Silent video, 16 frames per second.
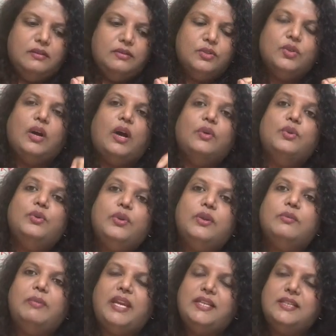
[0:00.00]
so how do
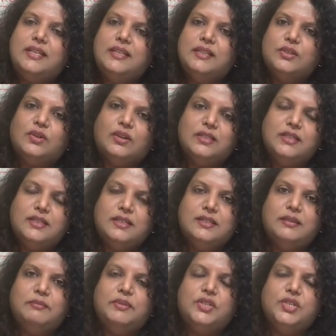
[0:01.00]
you maintain this
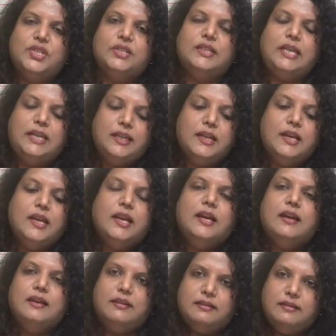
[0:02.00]
constant temperature in
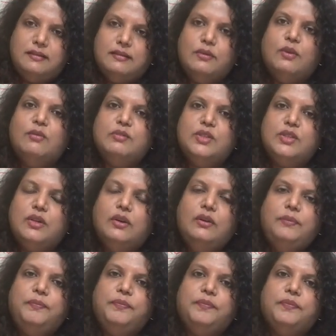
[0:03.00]
uh, Ohm's
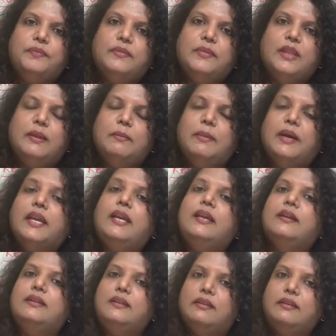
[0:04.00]
law? By
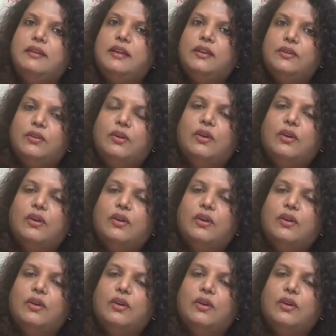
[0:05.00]
turning it